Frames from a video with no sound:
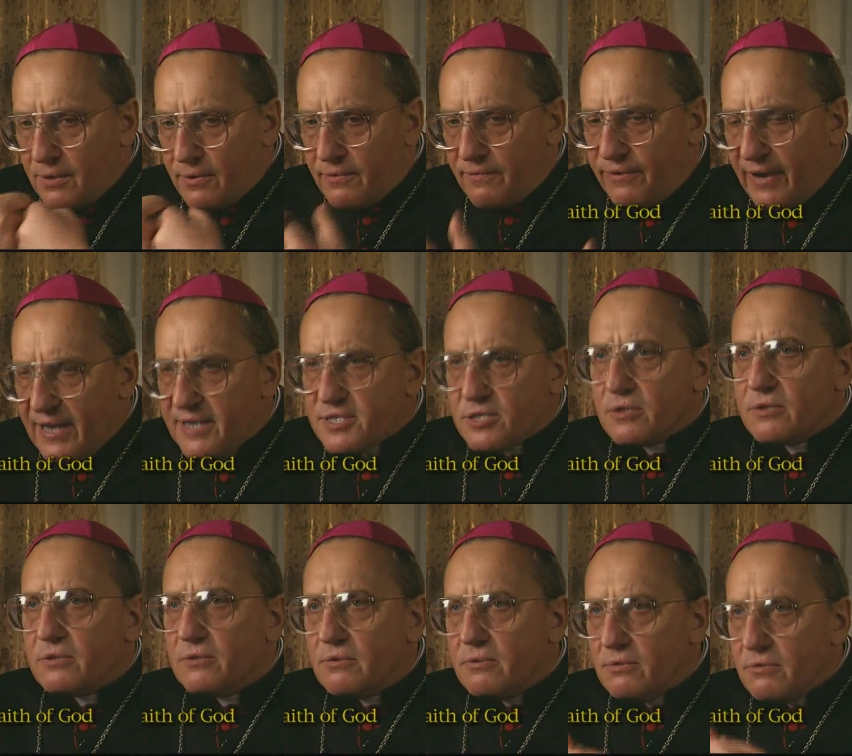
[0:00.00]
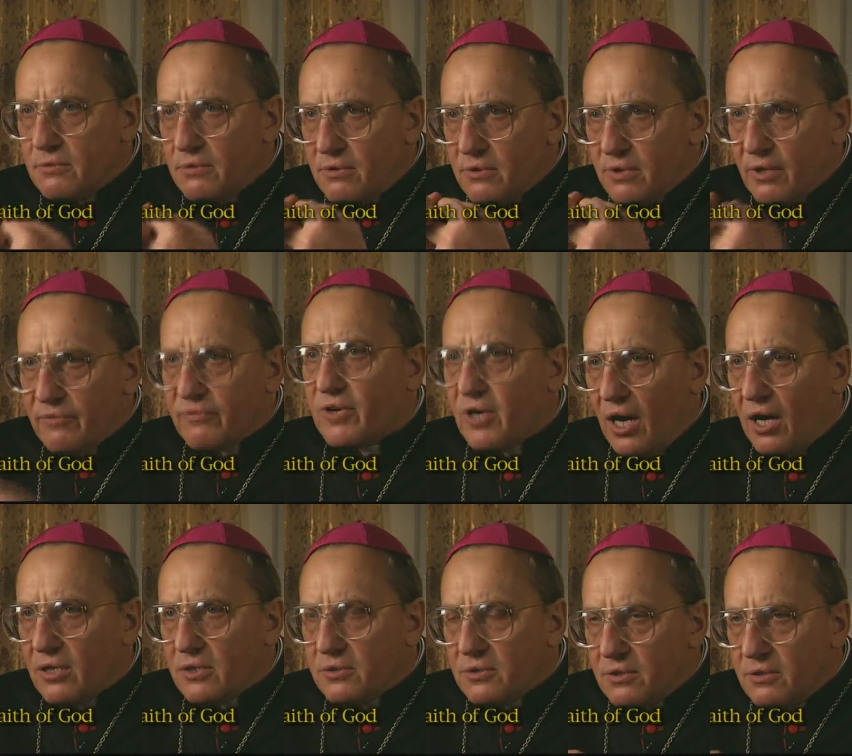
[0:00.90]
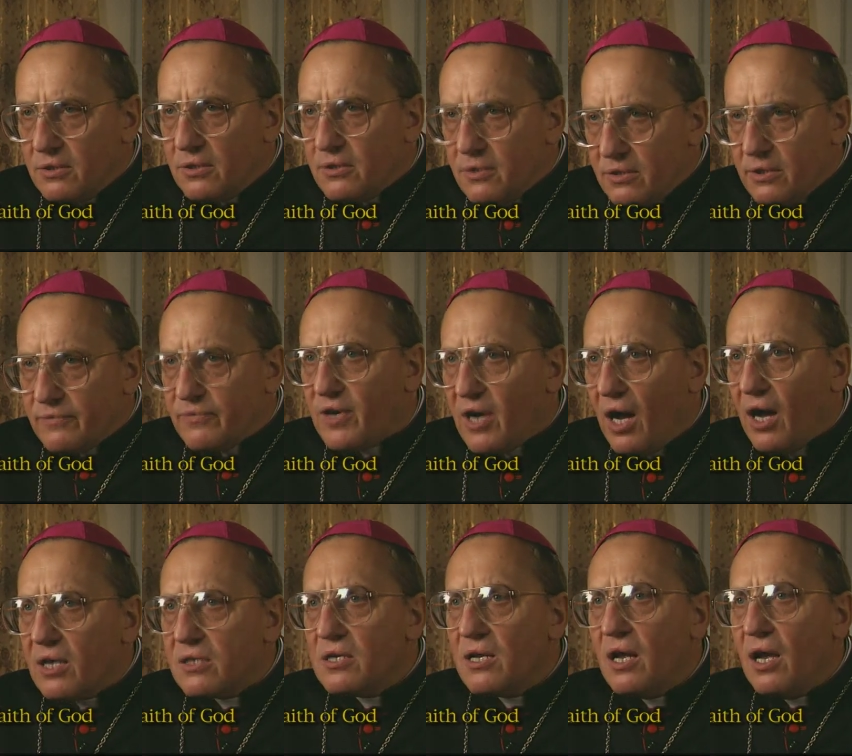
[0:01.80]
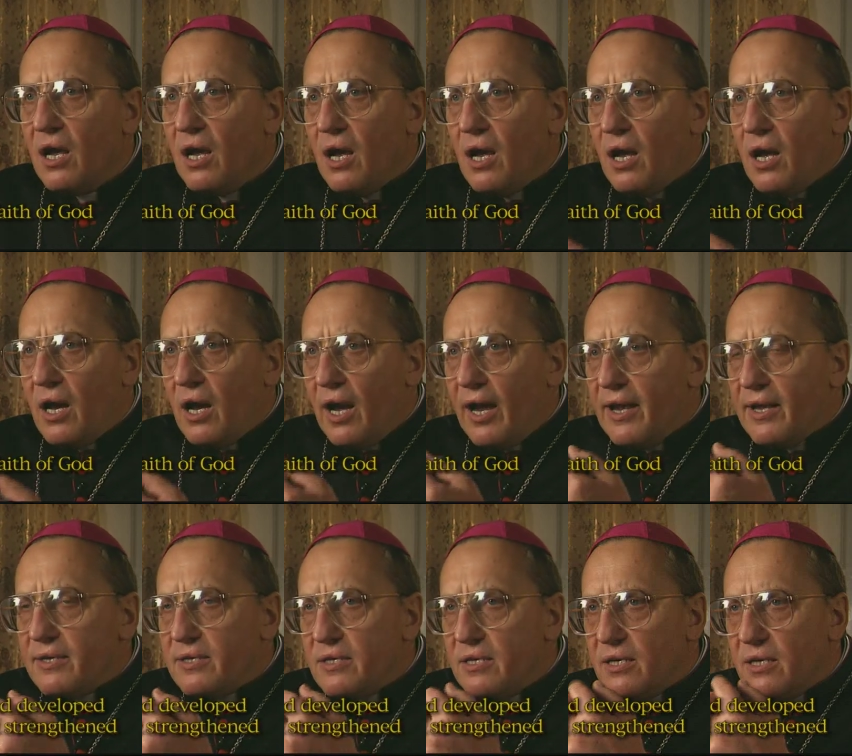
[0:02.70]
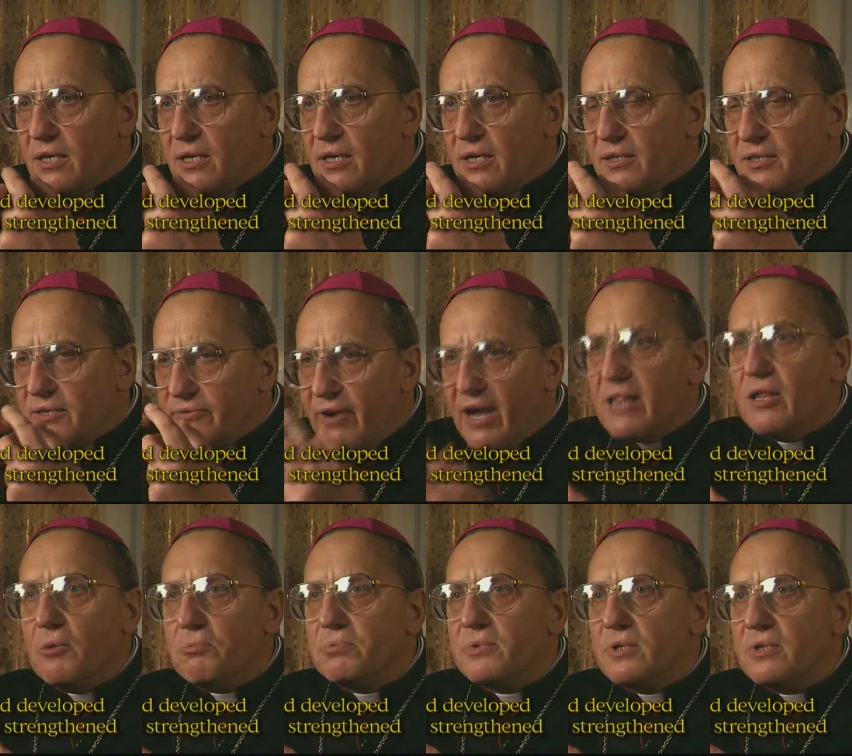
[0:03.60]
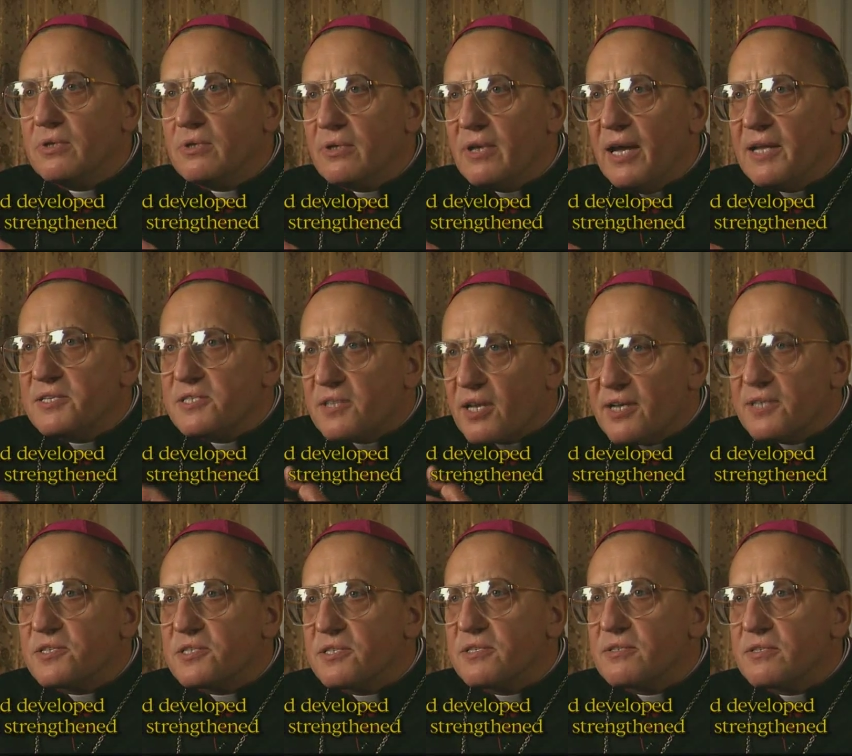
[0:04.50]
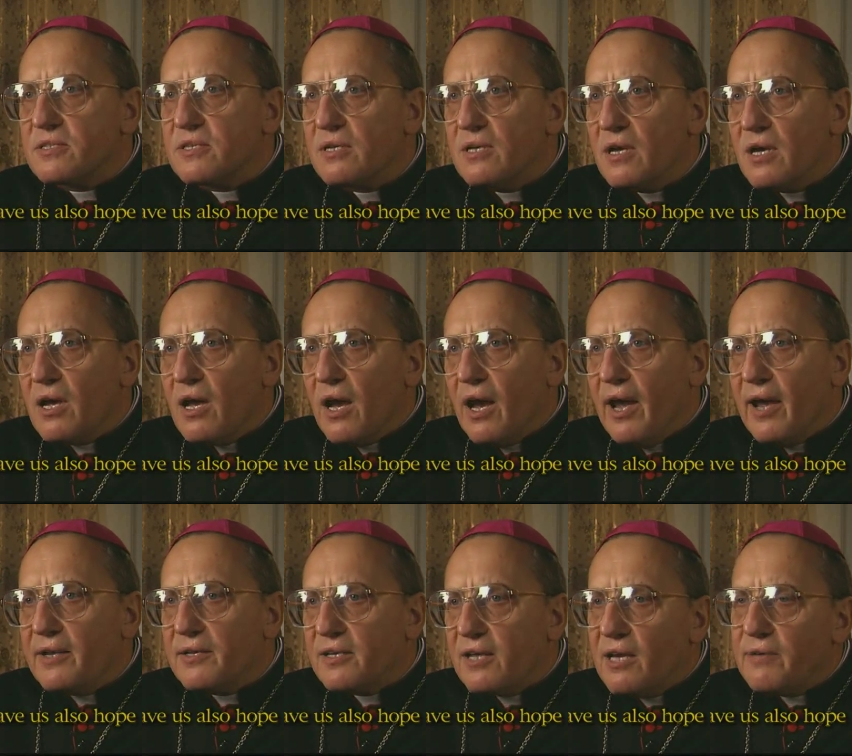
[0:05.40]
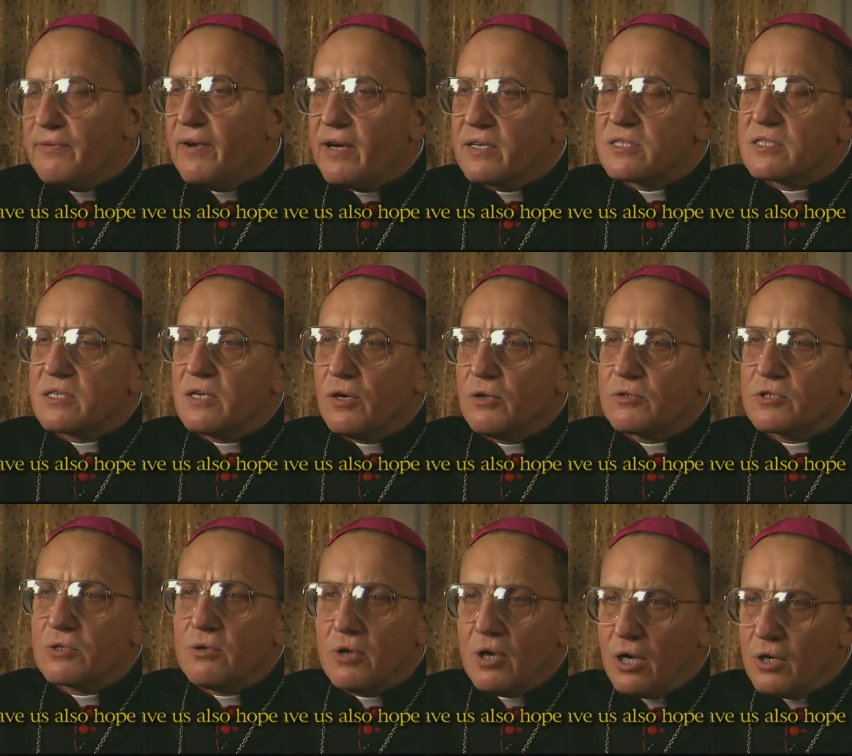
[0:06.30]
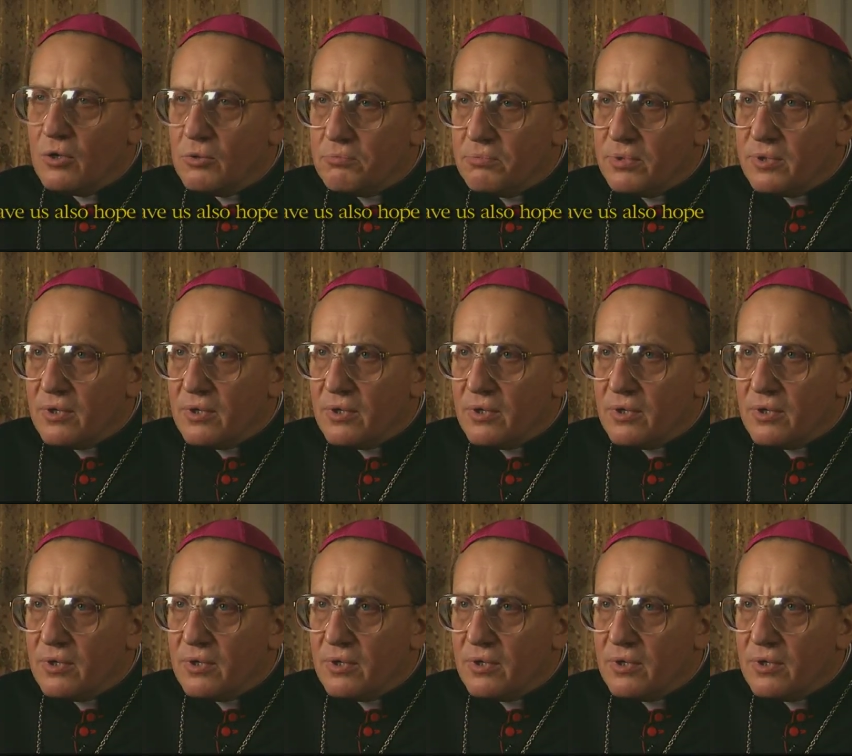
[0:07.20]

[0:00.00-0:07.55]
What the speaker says: faith of God, and developed and strengthens and gave us also hope.